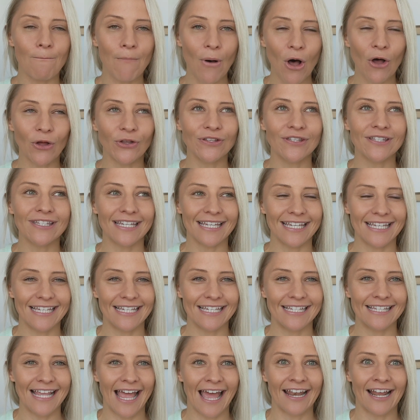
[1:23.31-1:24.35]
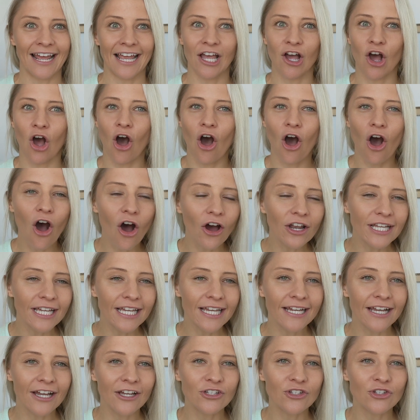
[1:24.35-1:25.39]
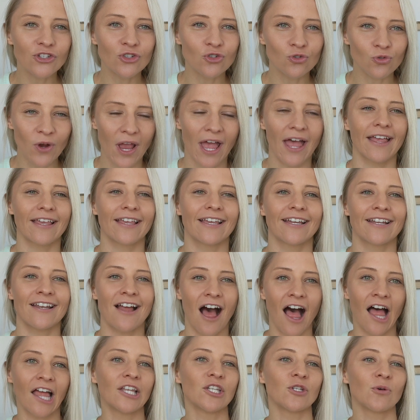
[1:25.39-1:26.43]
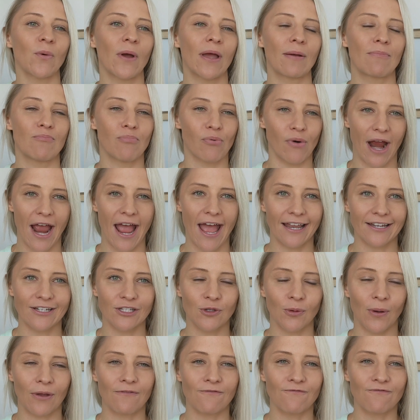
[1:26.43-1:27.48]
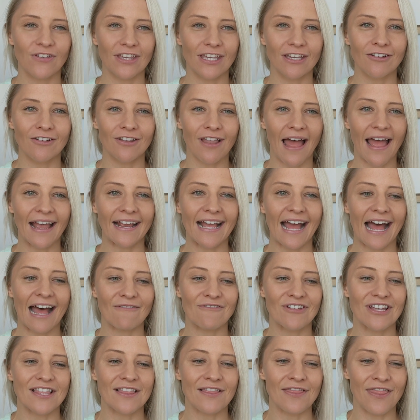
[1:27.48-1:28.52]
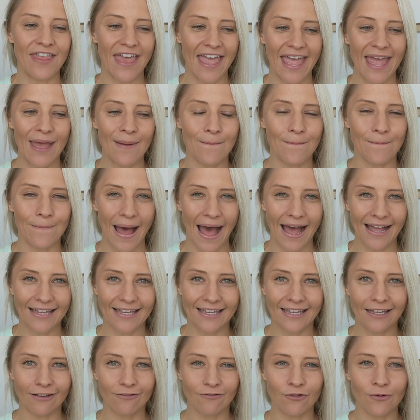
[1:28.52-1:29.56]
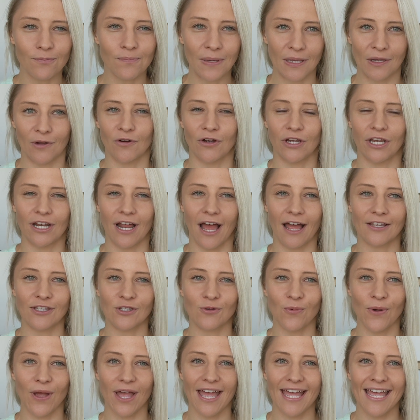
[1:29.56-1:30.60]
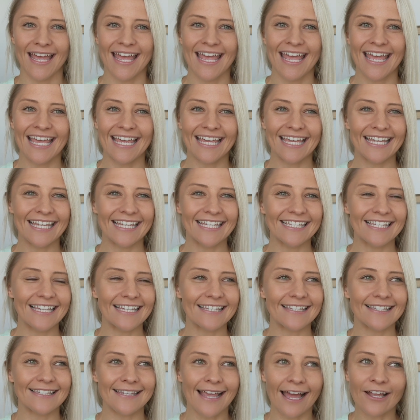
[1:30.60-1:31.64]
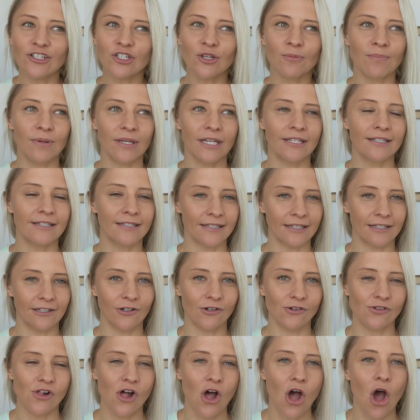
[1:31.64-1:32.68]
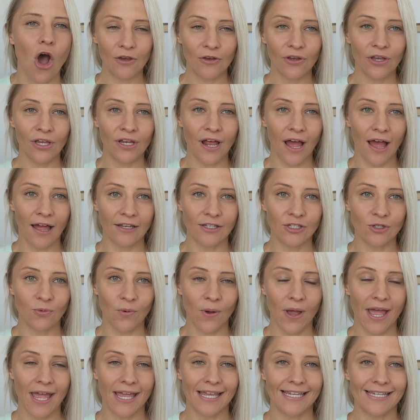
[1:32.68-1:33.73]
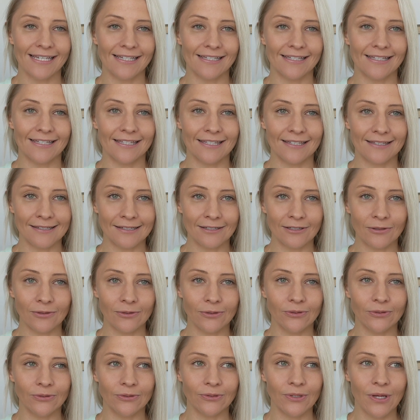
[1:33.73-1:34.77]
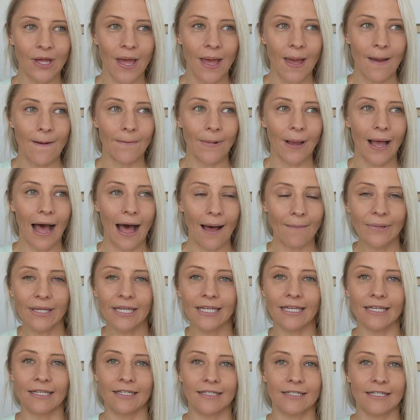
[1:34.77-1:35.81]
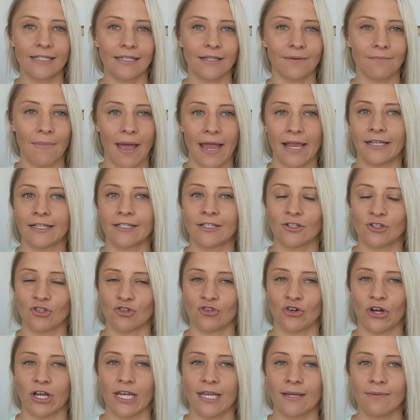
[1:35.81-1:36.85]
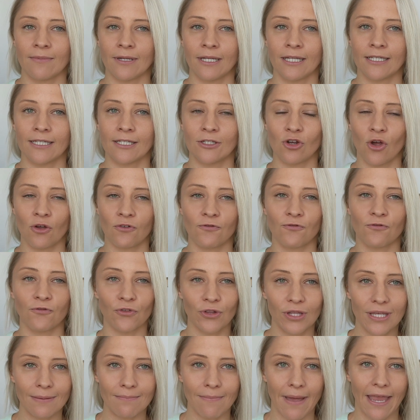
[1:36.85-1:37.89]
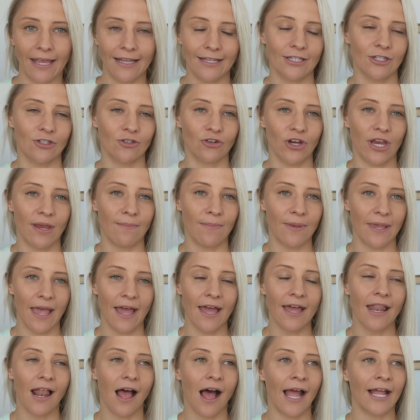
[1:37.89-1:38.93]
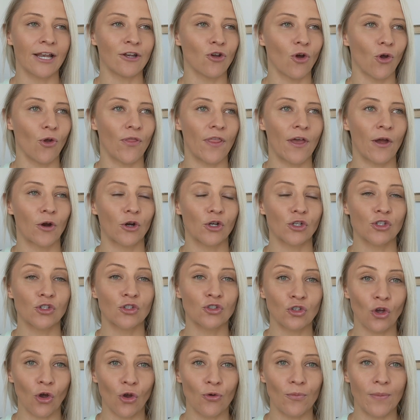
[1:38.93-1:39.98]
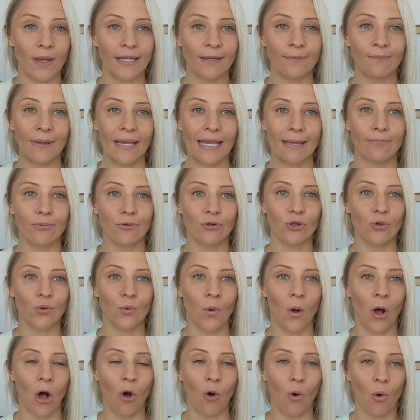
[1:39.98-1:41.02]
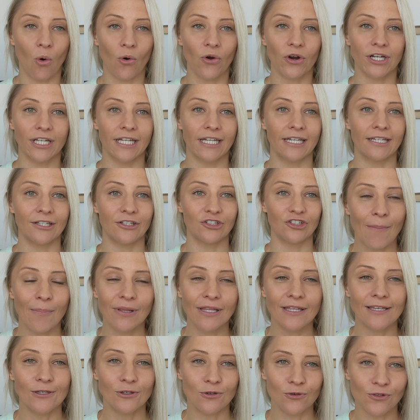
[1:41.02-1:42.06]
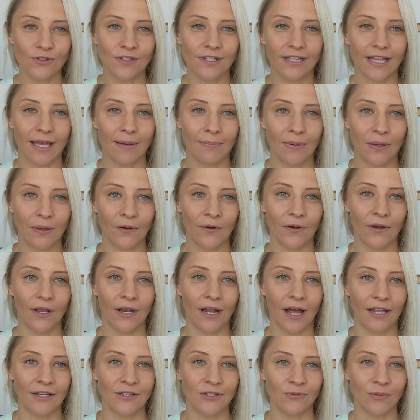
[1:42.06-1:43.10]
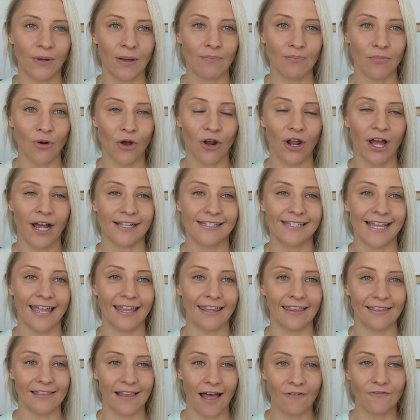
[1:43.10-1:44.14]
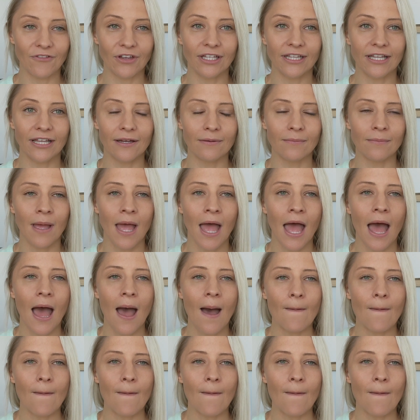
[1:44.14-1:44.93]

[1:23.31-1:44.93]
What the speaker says: BONDS is an iconic Australian underwear brand, so I feel like having their backing for period underwear is such a big deal. Period underwear is still coming into the mainstream. It's not fully mainstream yet. I know there are so many people who are already happily using their period underwear products and loving them,